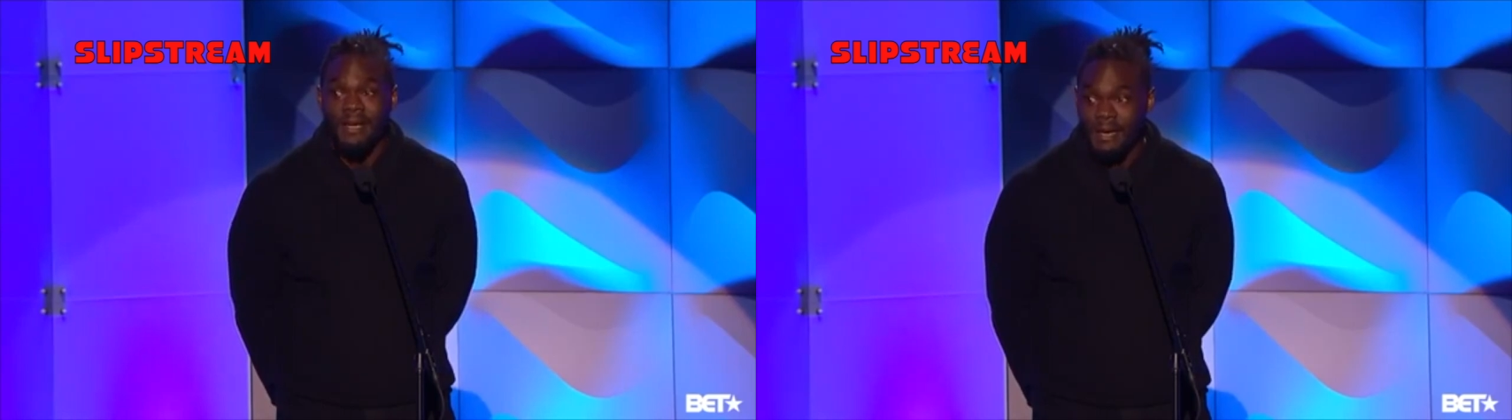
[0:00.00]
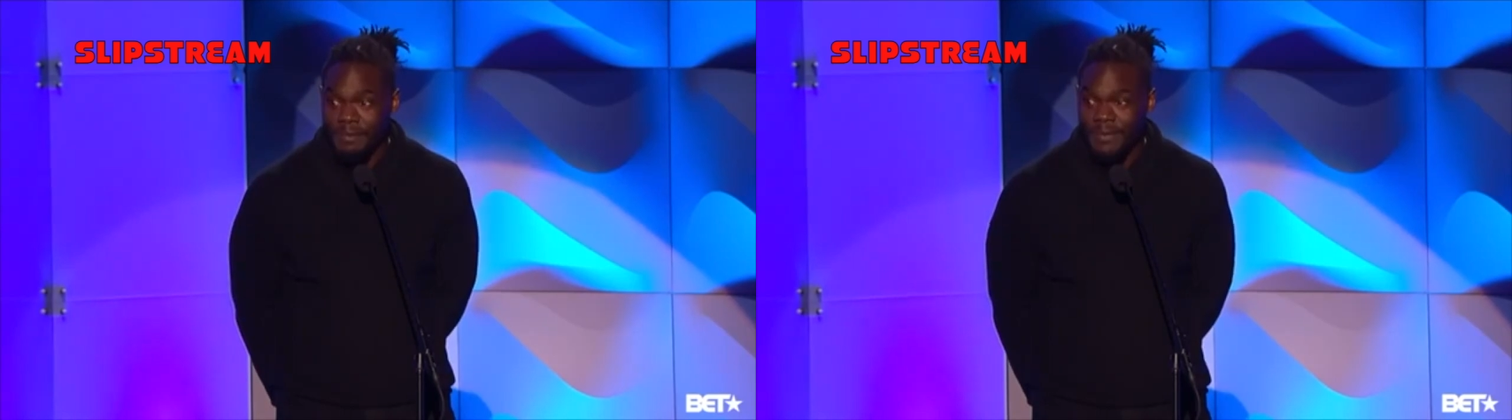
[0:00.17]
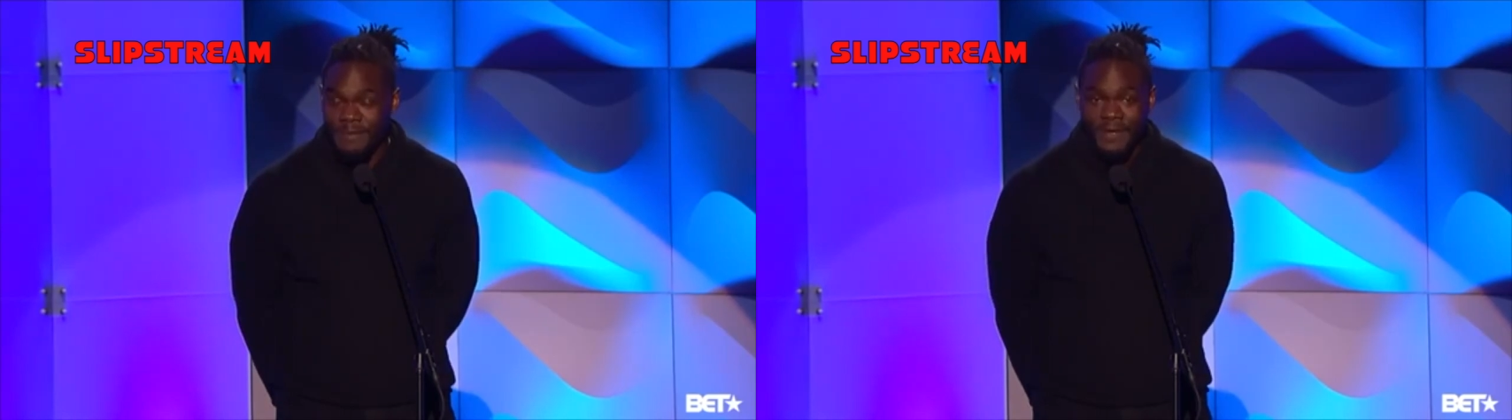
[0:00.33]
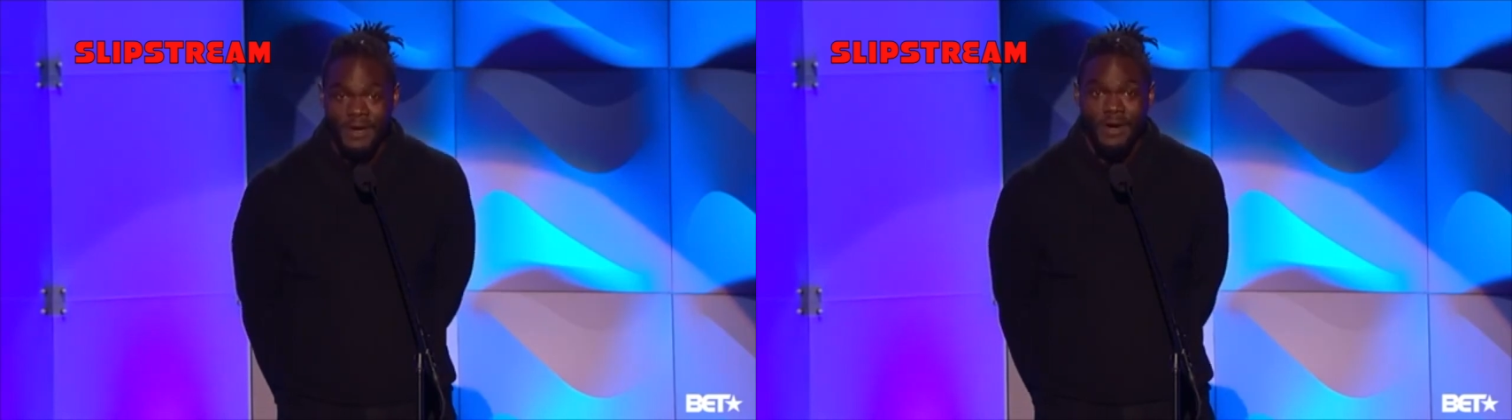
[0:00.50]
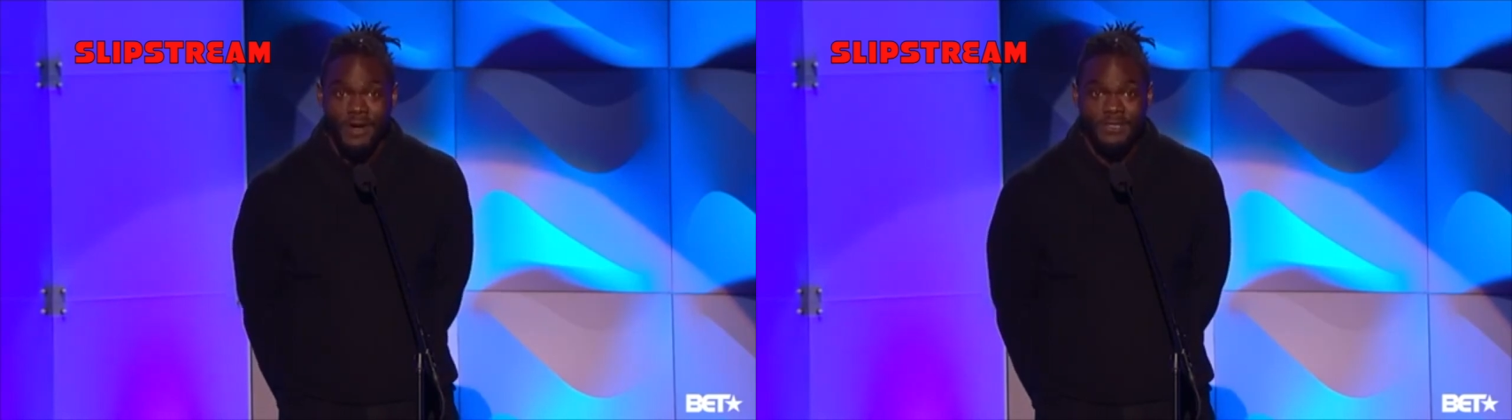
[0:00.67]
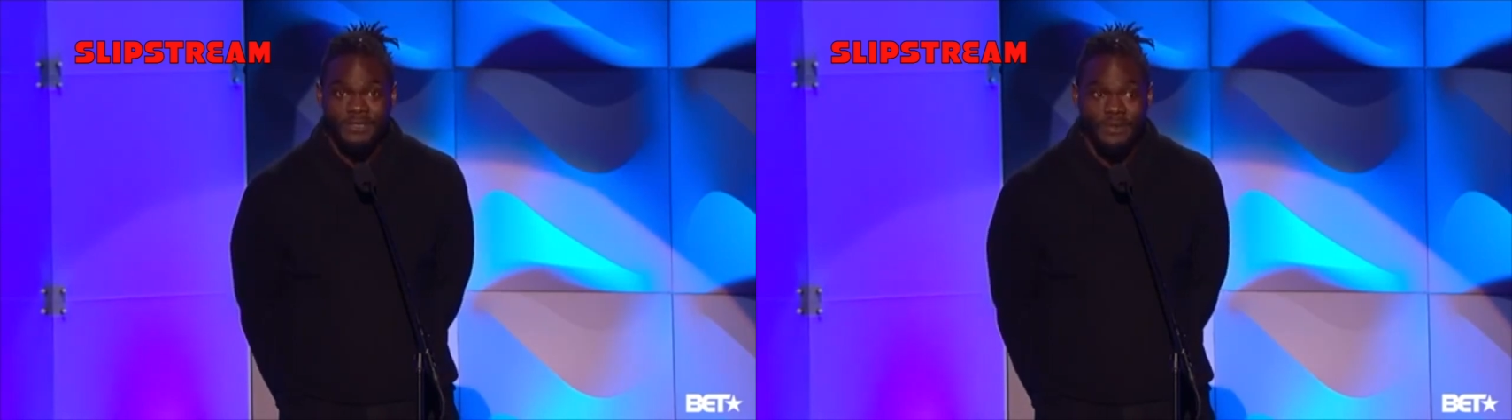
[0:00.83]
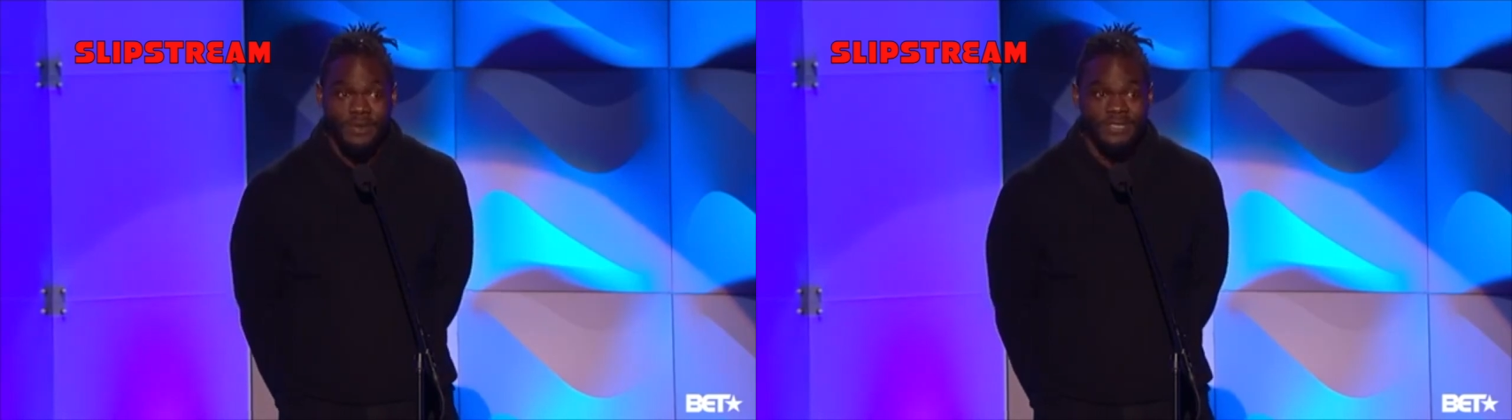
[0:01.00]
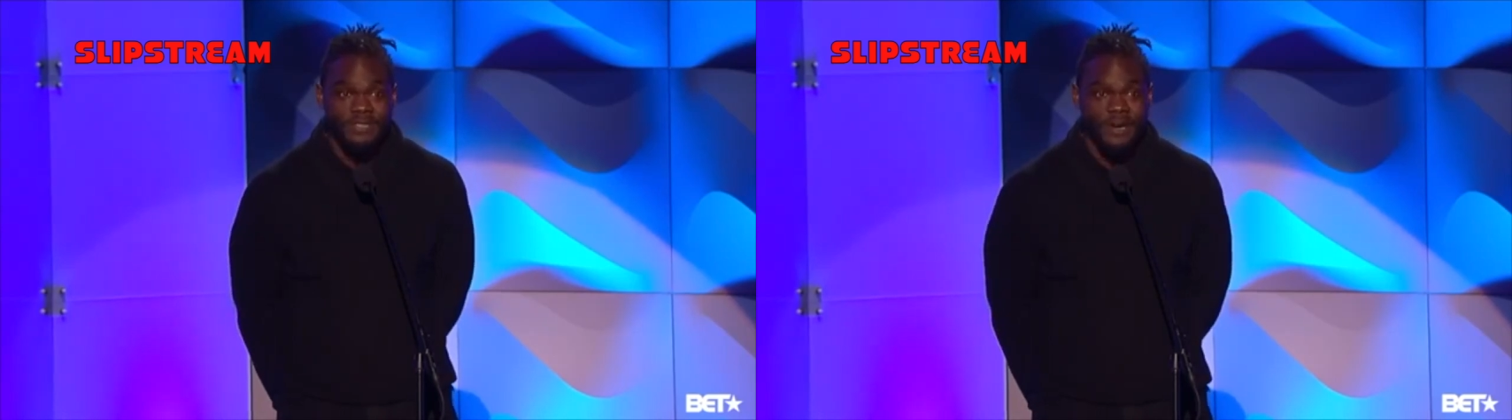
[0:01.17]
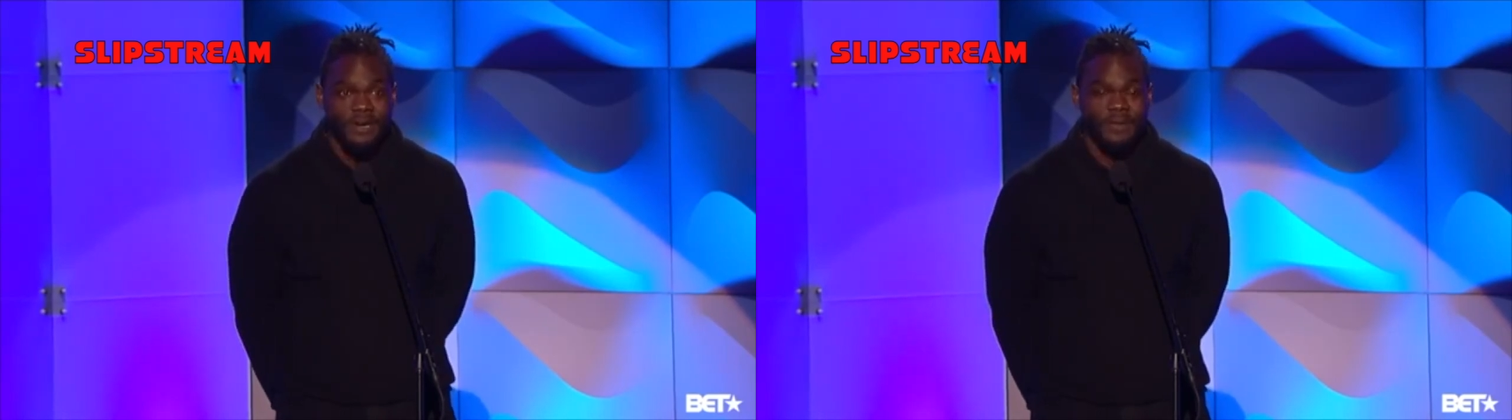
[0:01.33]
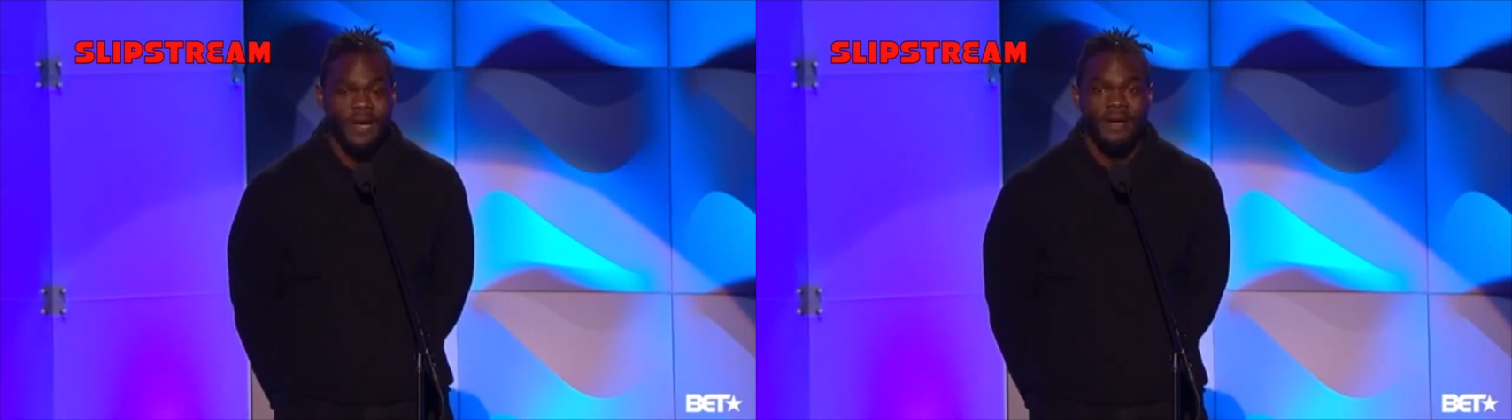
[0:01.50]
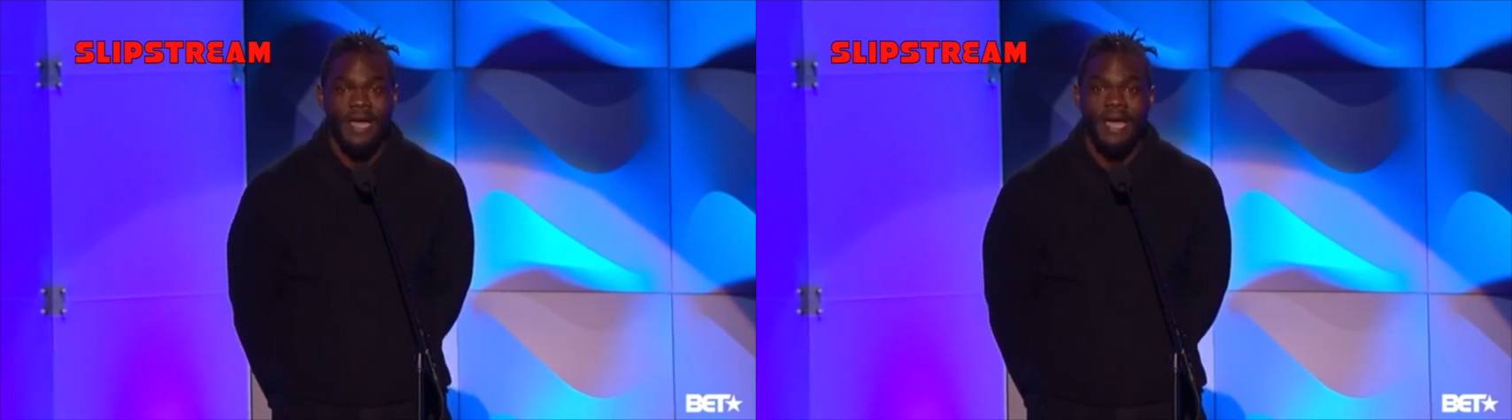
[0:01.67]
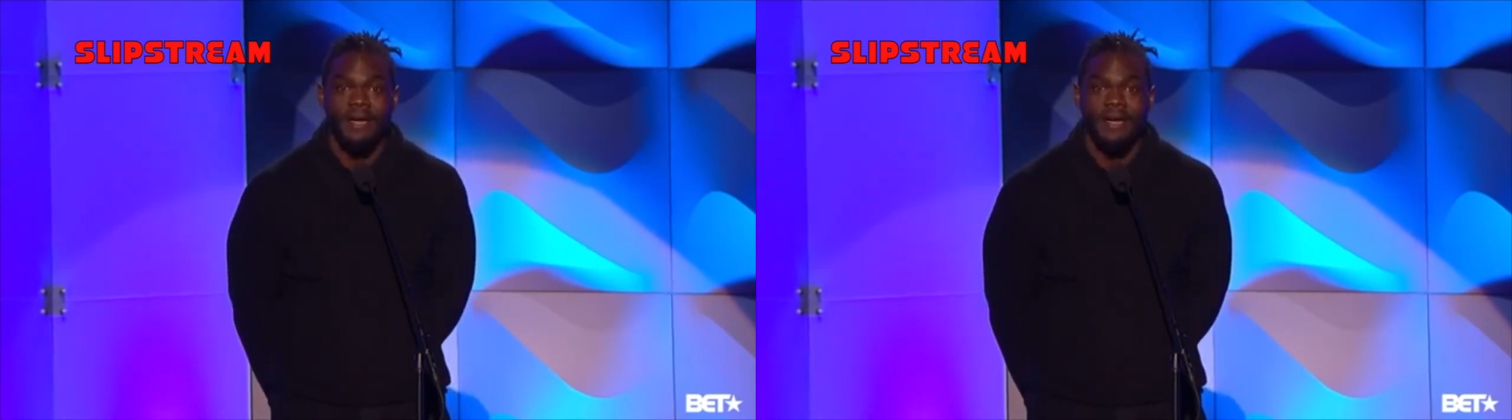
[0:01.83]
come up there also and talk about